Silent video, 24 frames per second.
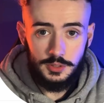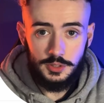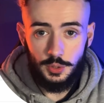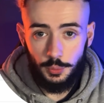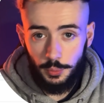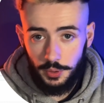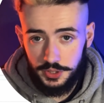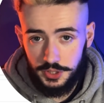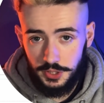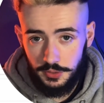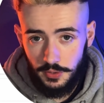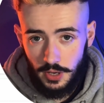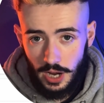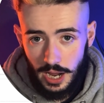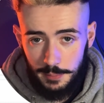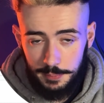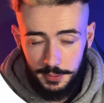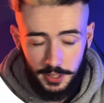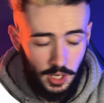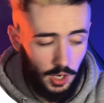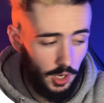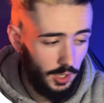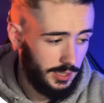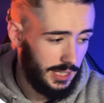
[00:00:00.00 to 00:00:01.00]
So once you've
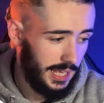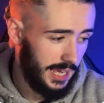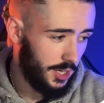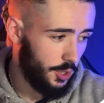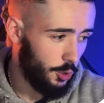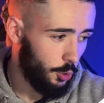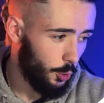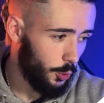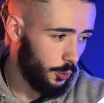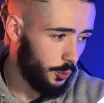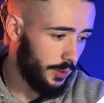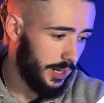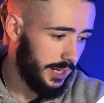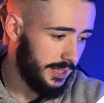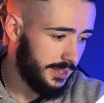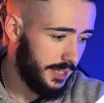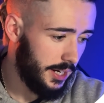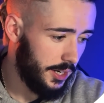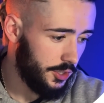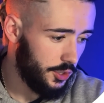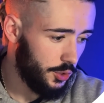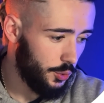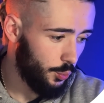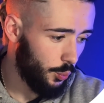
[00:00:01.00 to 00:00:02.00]
copied all that code right
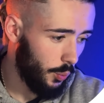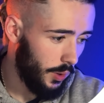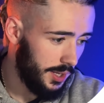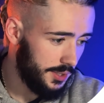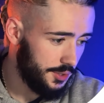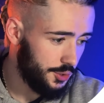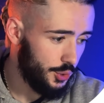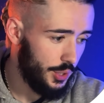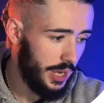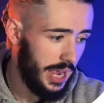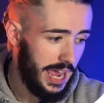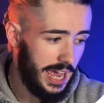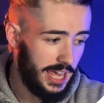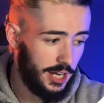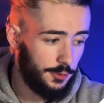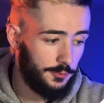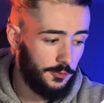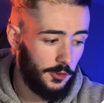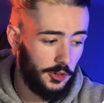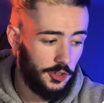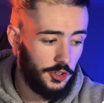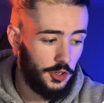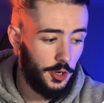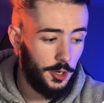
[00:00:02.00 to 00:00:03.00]
there, you want to head
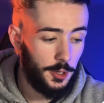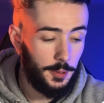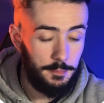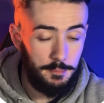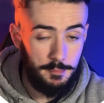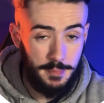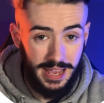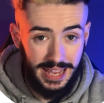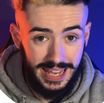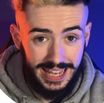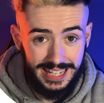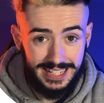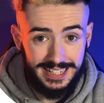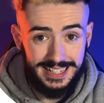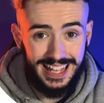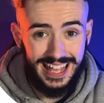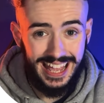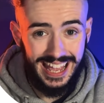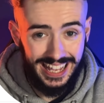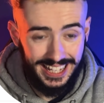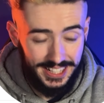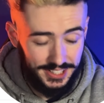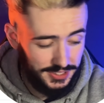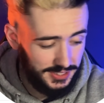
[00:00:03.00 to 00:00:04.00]
over to your
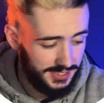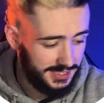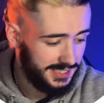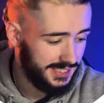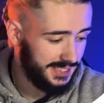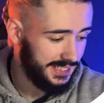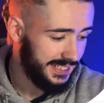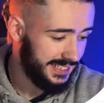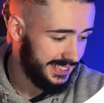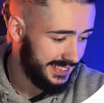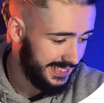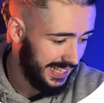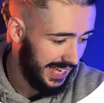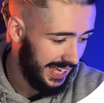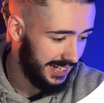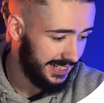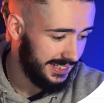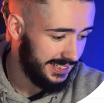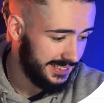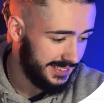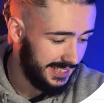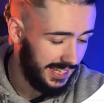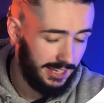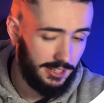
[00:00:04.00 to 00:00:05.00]
main agency
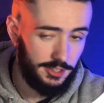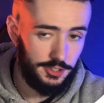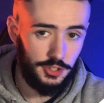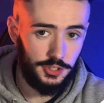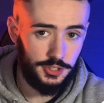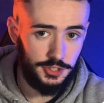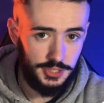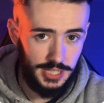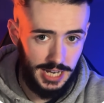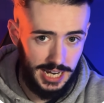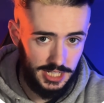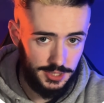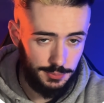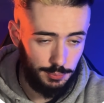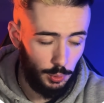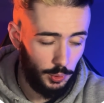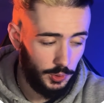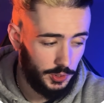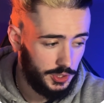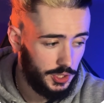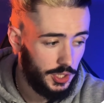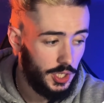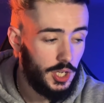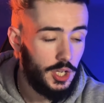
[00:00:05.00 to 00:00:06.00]
settings in your
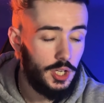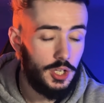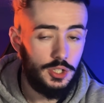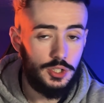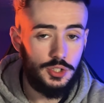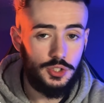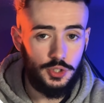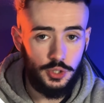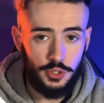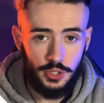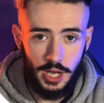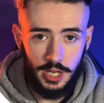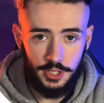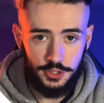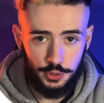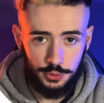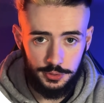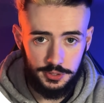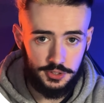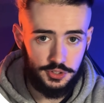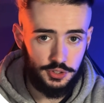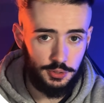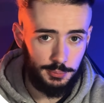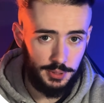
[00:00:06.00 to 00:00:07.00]
dashboard. Do not do
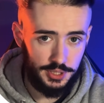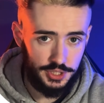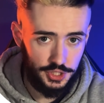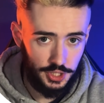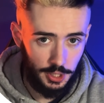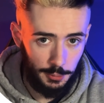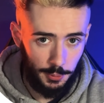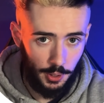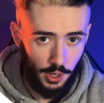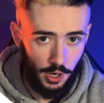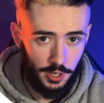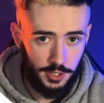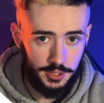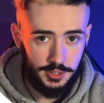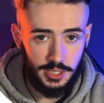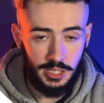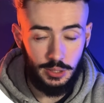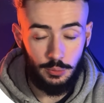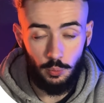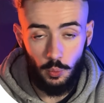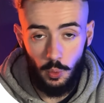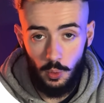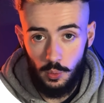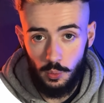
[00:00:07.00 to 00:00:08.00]
this from a sub account,
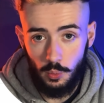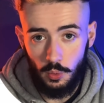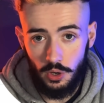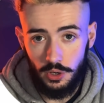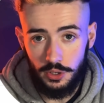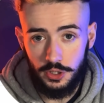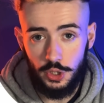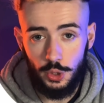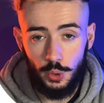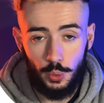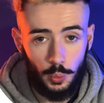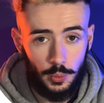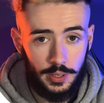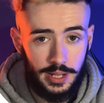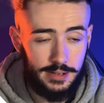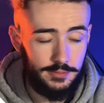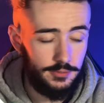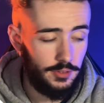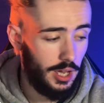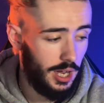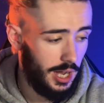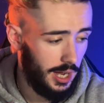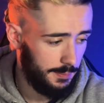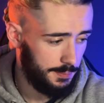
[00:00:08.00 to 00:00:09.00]
it won't work, you won't
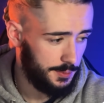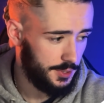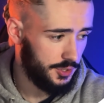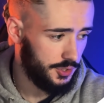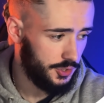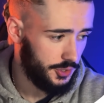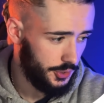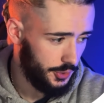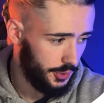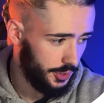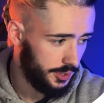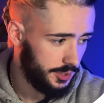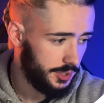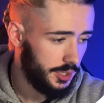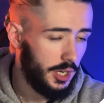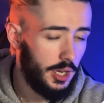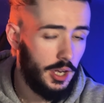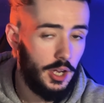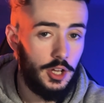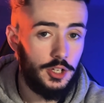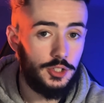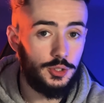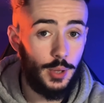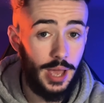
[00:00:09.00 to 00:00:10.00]
have the option to do it.
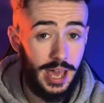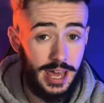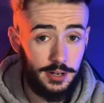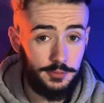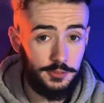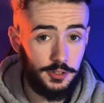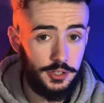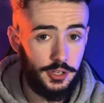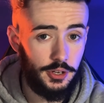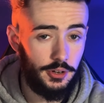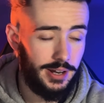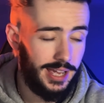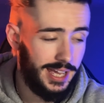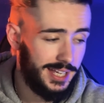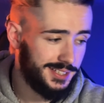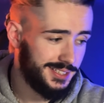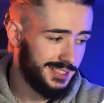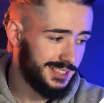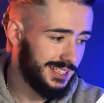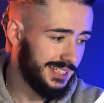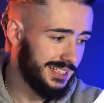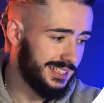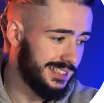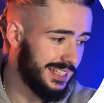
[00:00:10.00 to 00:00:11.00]
So head over to your
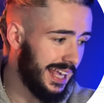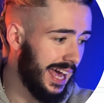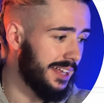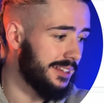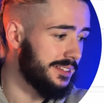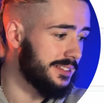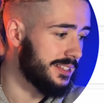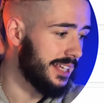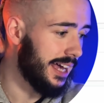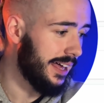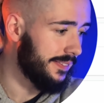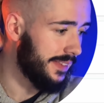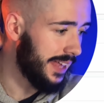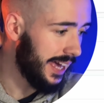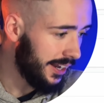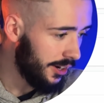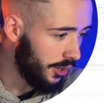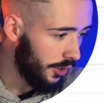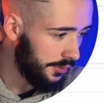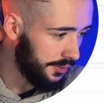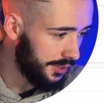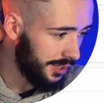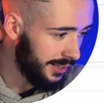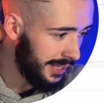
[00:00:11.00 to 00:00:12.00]
agency settings, and
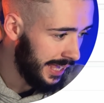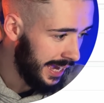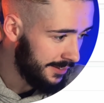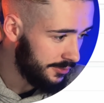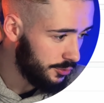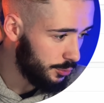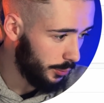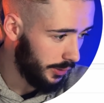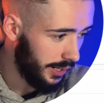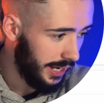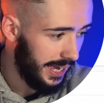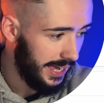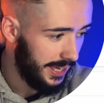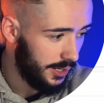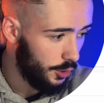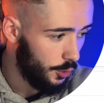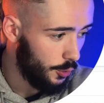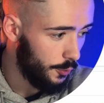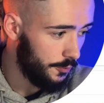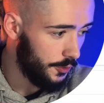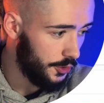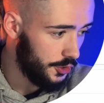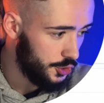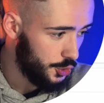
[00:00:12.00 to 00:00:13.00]
then on the left, you wanna head
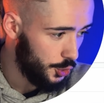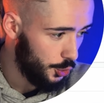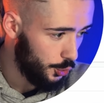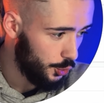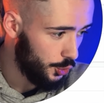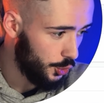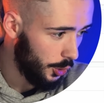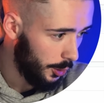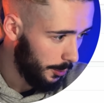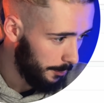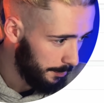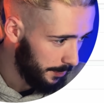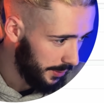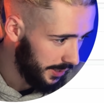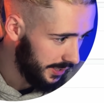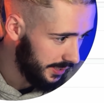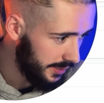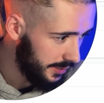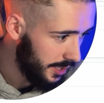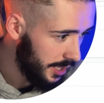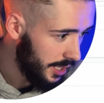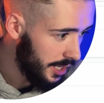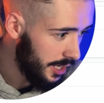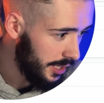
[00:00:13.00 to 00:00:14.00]
over to
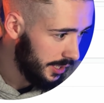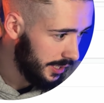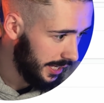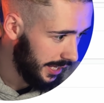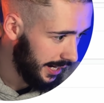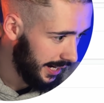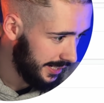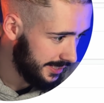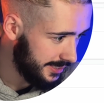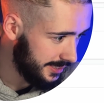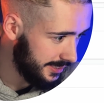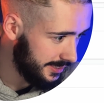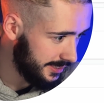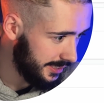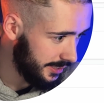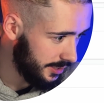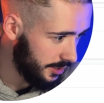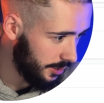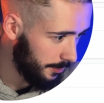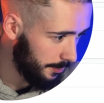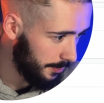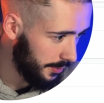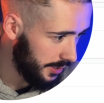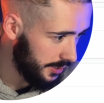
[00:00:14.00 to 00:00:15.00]
company. Can't actually see
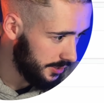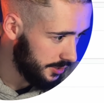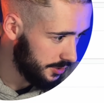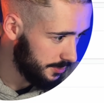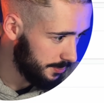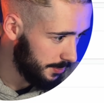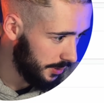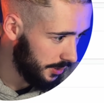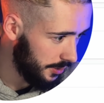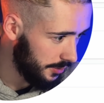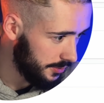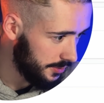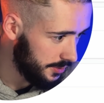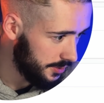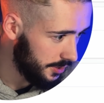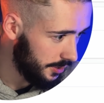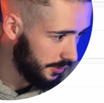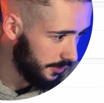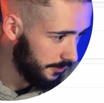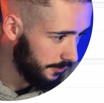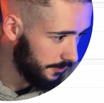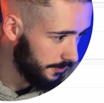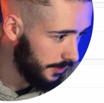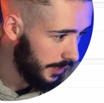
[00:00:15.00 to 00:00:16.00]
company just because
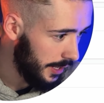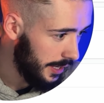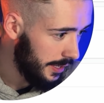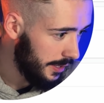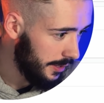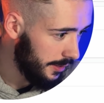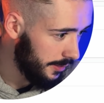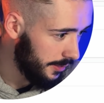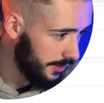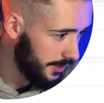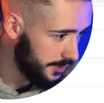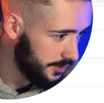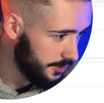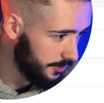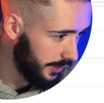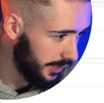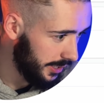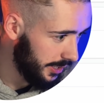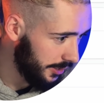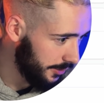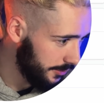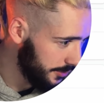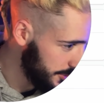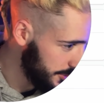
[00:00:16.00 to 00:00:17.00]
of this right here